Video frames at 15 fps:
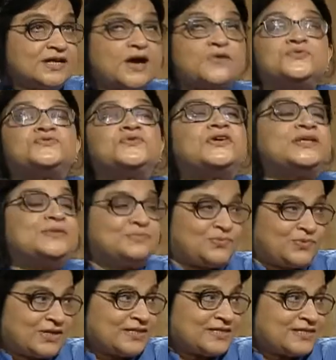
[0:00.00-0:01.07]
I was very
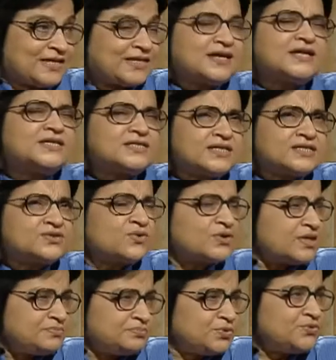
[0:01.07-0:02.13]
impressed, and it's got
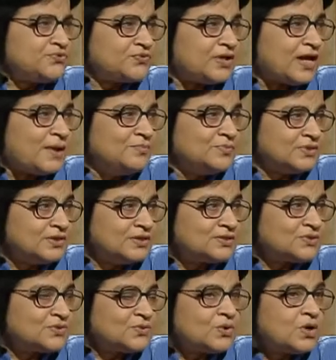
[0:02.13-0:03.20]
a beautiful ambience.
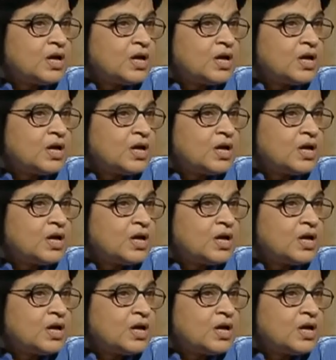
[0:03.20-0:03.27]
So,